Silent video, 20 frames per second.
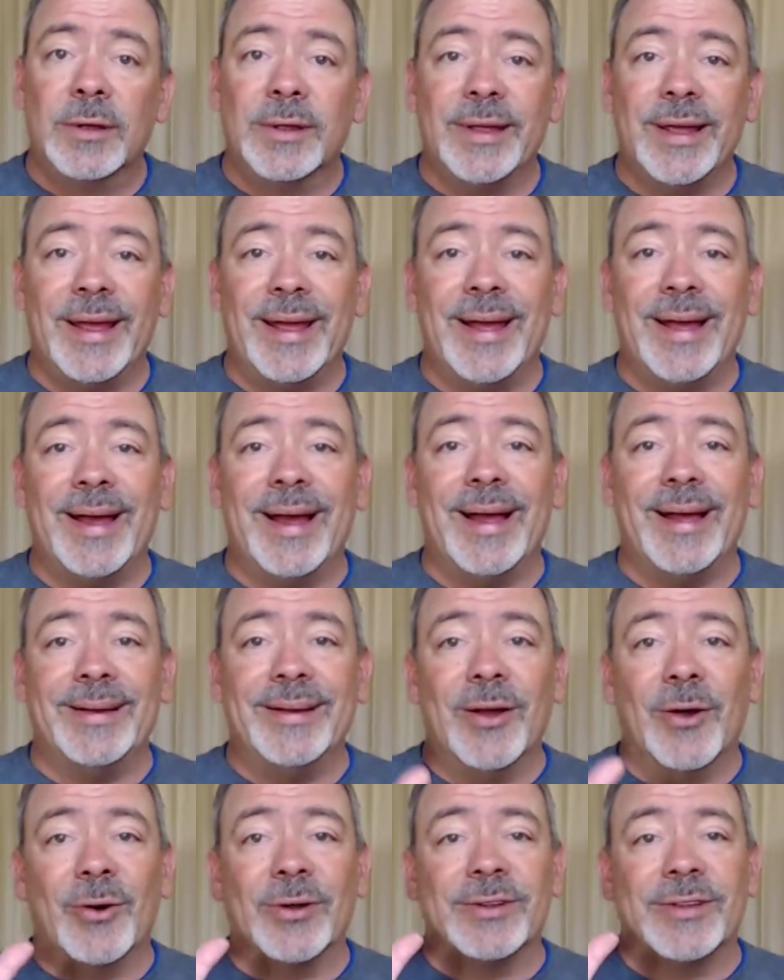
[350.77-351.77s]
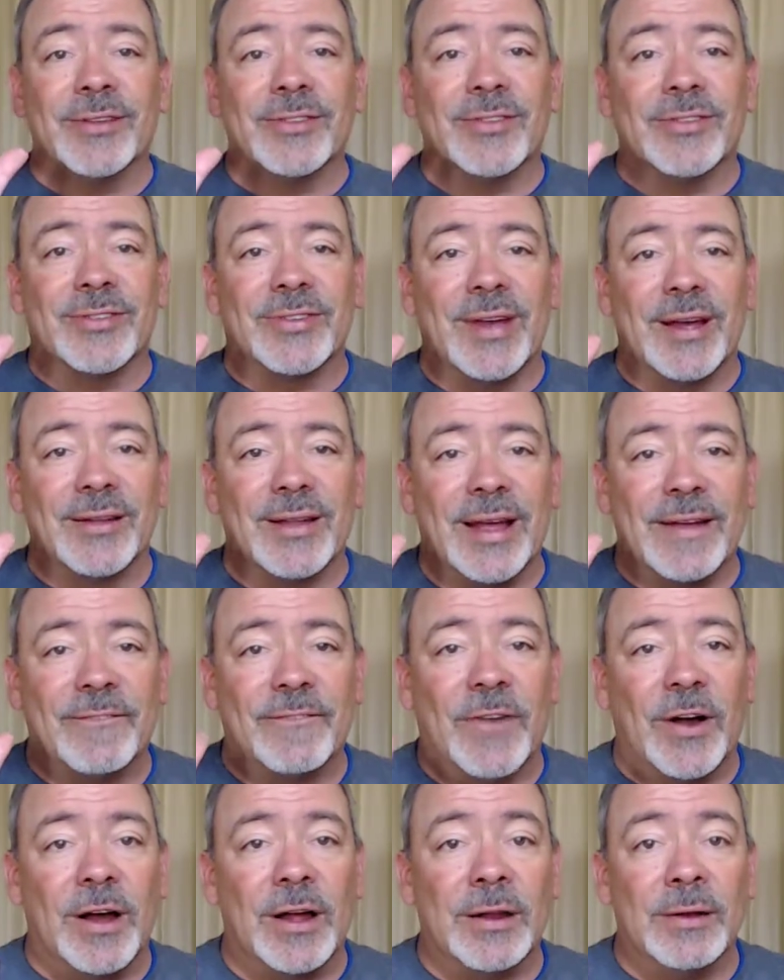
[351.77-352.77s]
Yeah, I know it doesn't sound like
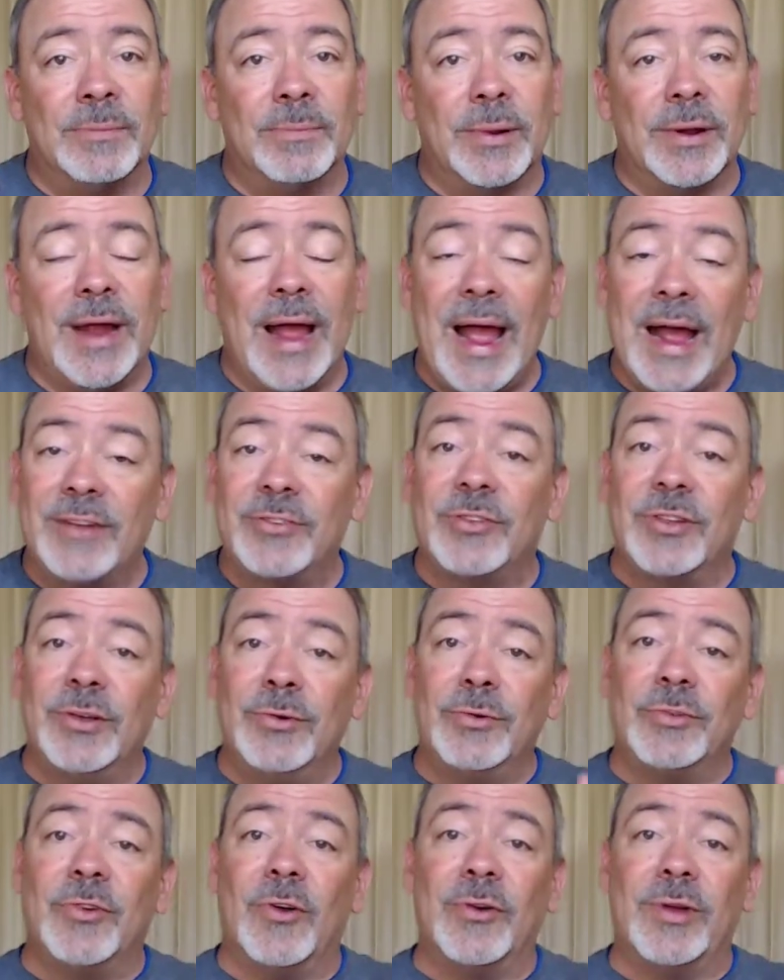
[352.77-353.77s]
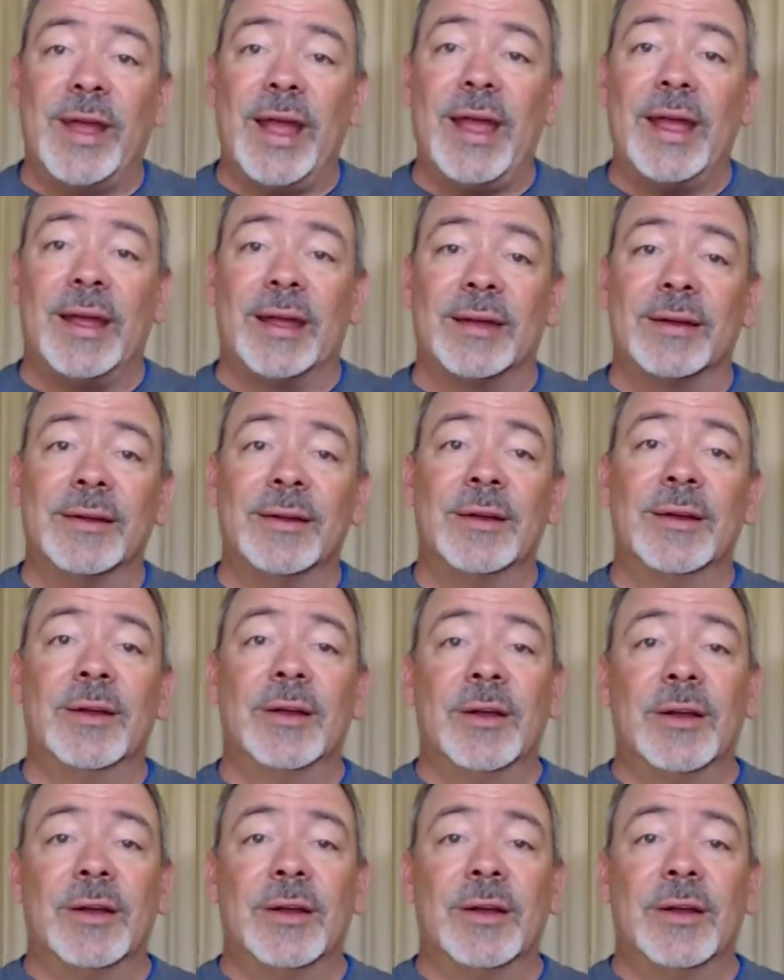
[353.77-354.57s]
fun, but actually it was okay.